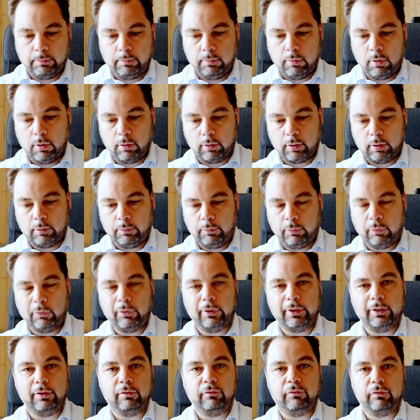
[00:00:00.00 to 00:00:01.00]
book
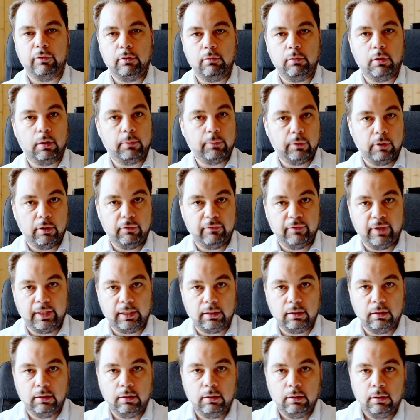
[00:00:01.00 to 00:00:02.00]
point of view are
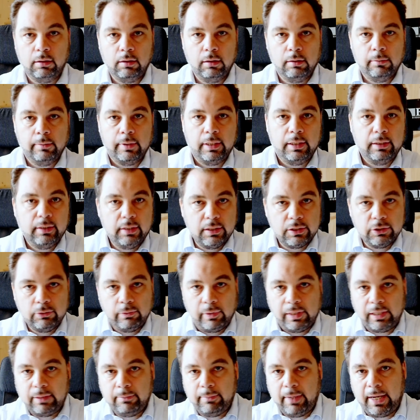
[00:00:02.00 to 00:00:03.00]
perfect, but it doesn't
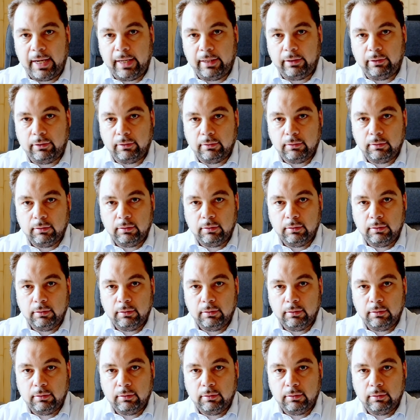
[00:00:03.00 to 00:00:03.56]
really matter.